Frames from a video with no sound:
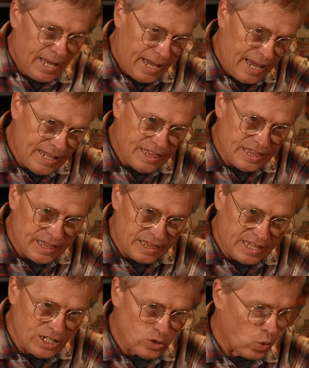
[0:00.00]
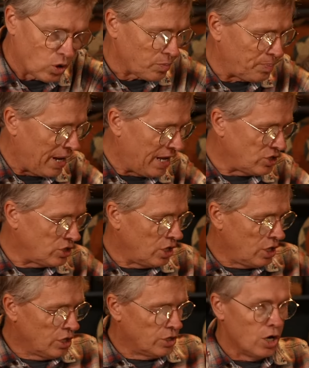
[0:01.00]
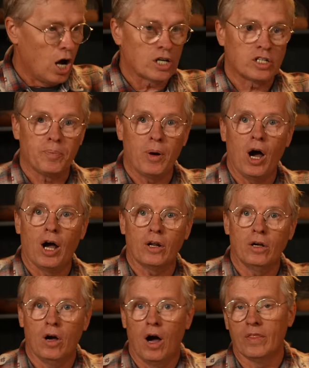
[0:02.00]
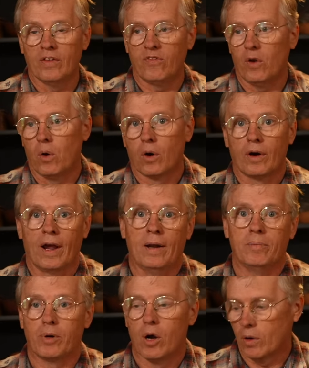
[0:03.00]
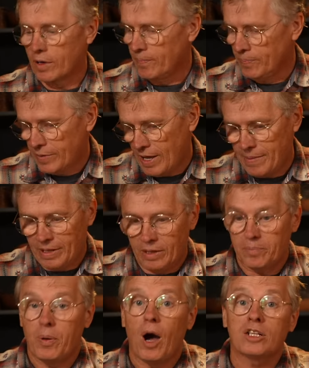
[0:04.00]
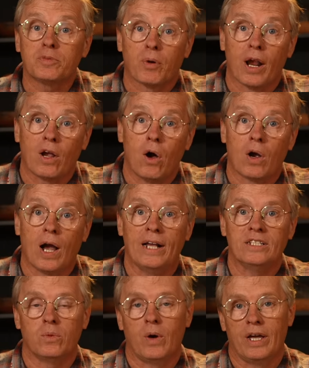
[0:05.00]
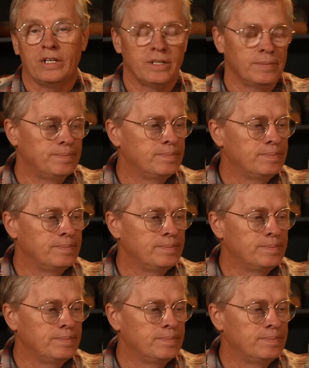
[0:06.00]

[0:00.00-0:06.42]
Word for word: hit this workbench, knocked a pot on the floor, and it broke. I mean, pots break all kinds of ways.